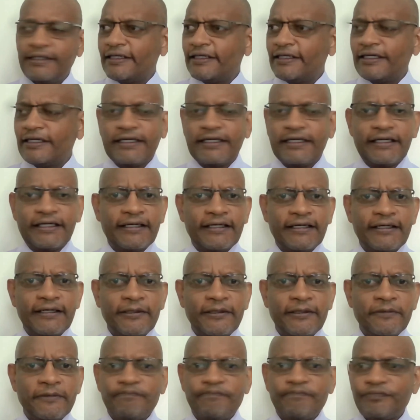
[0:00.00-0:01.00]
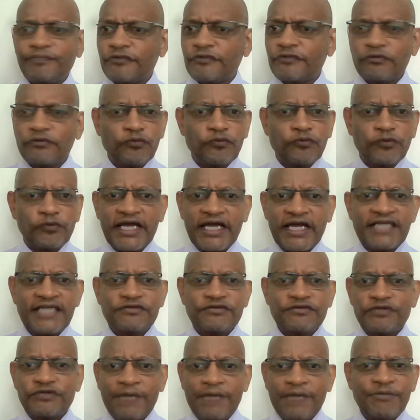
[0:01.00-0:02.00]
We're
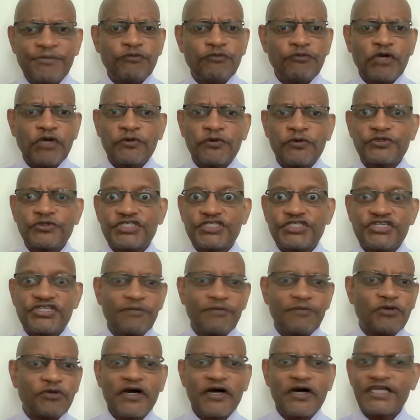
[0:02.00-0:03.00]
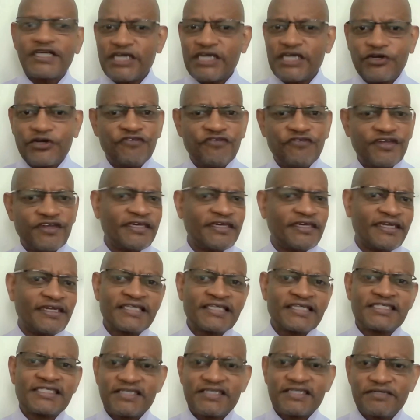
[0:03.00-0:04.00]
going to treble our turnover in the
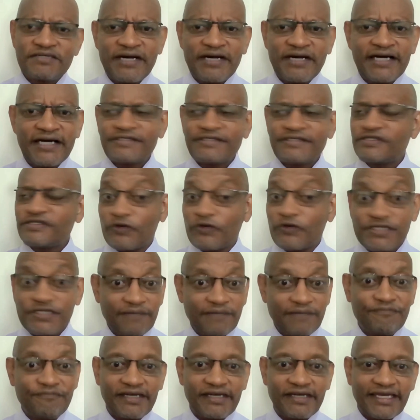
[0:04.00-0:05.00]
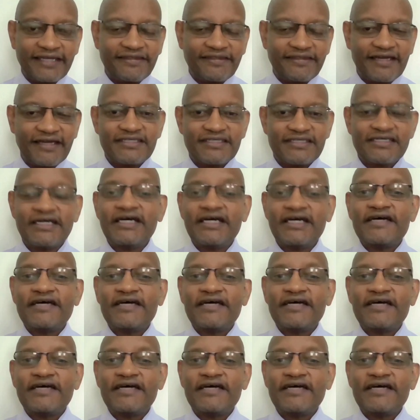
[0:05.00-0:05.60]
next 3 months or something like that.